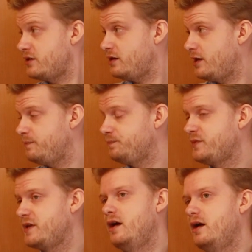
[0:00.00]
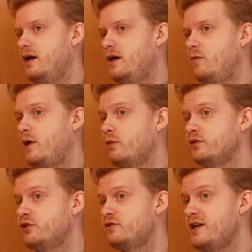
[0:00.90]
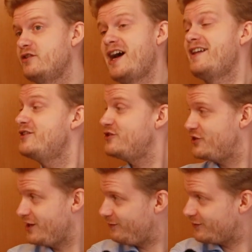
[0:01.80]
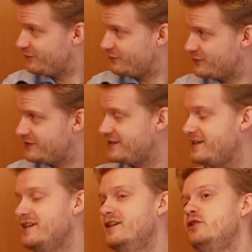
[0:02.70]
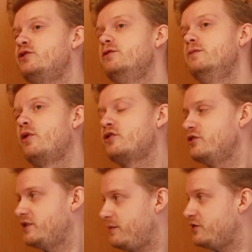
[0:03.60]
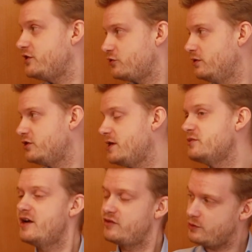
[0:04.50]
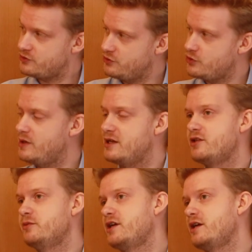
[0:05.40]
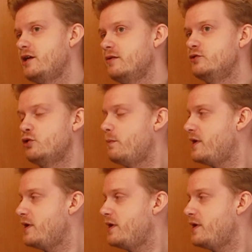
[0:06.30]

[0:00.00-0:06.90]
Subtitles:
at the time were often trained at Tsinghua University through Boxer and MIT scholarships afterwards in the US. I'm thinking here of Joe